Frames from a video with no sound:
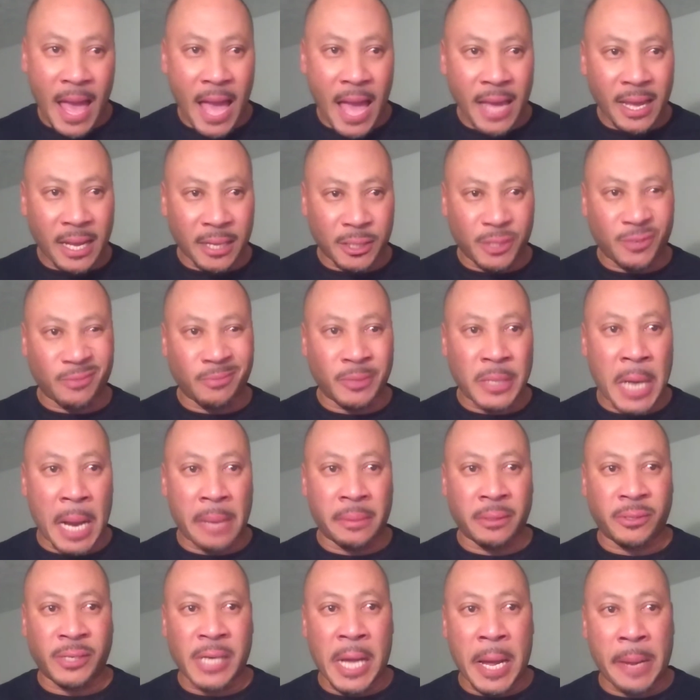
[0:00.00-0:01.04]
I get this from time
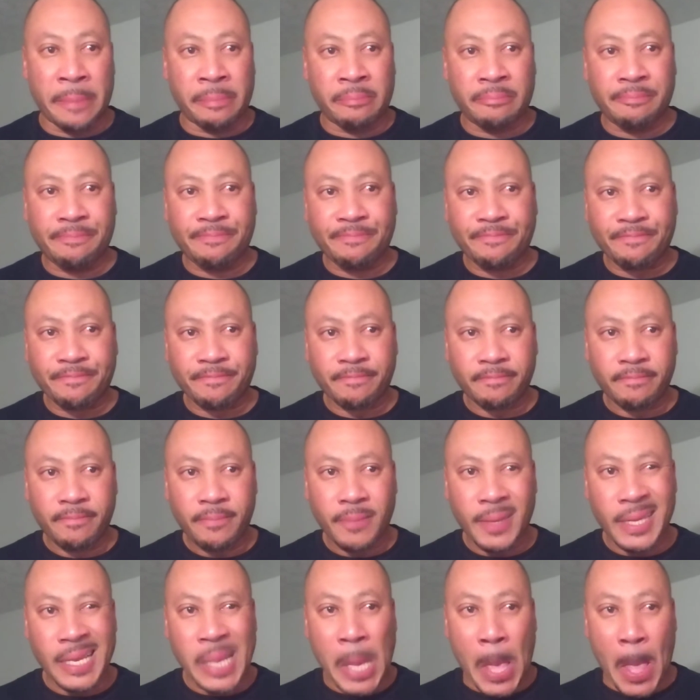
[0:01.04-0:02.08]
to time,
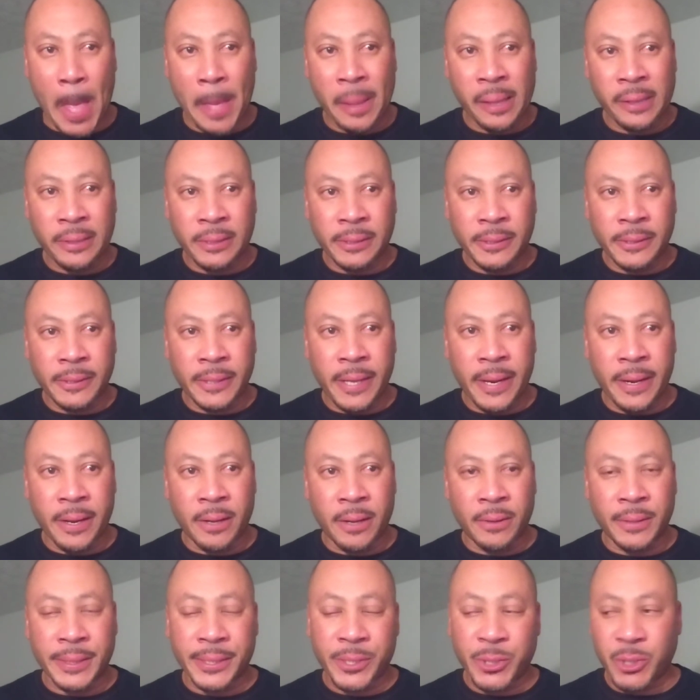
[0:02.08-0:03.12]
you
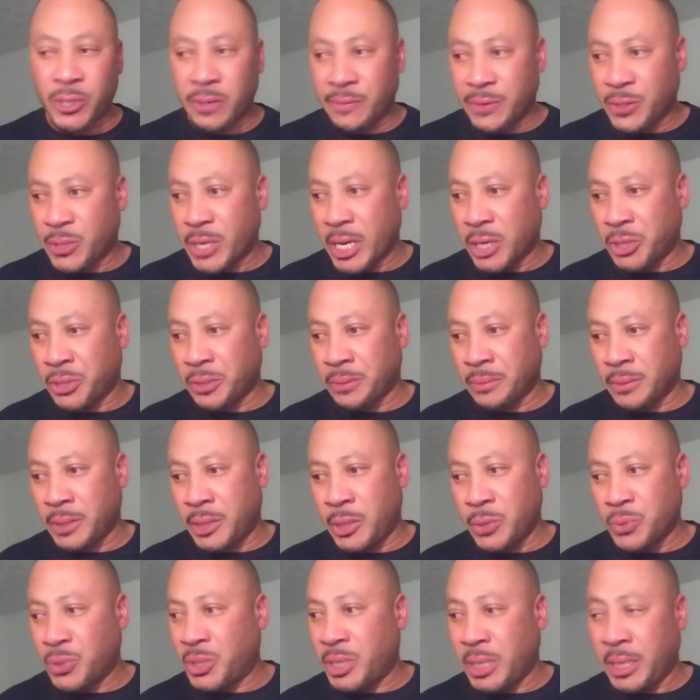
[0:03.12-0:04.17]
know, at the service station,
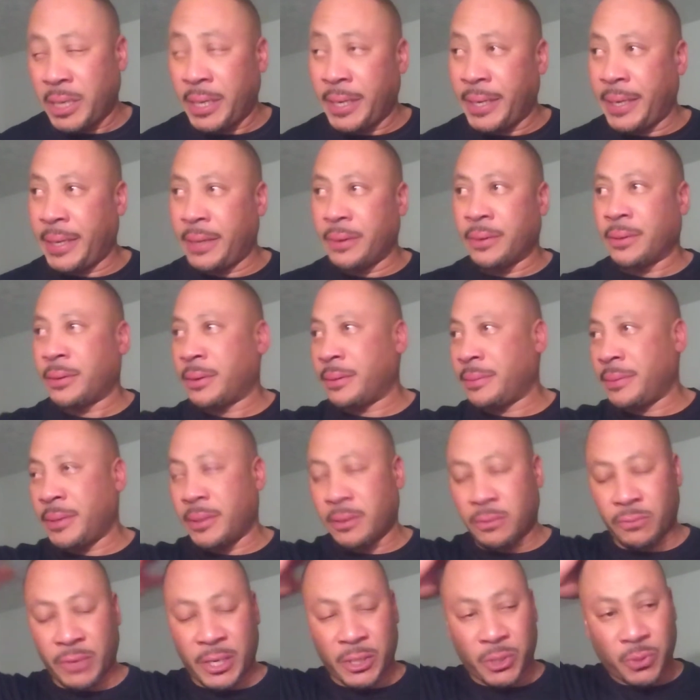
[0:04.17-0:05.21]
QT, or, you
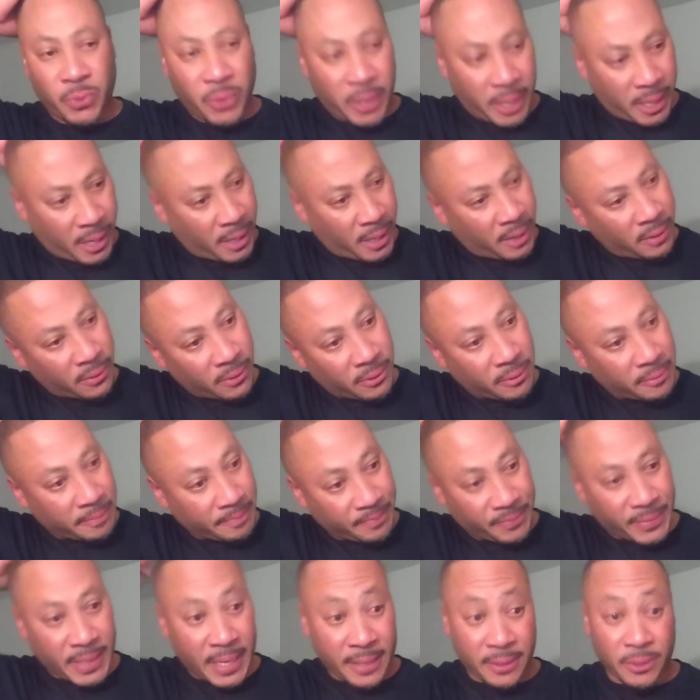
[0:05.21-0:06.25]
know, Raceway, or
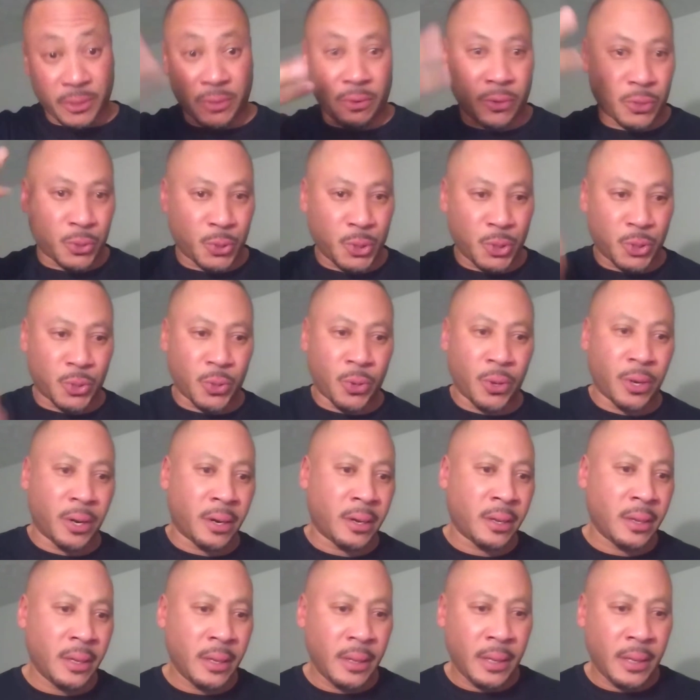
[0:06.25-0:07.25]
at the grocery store.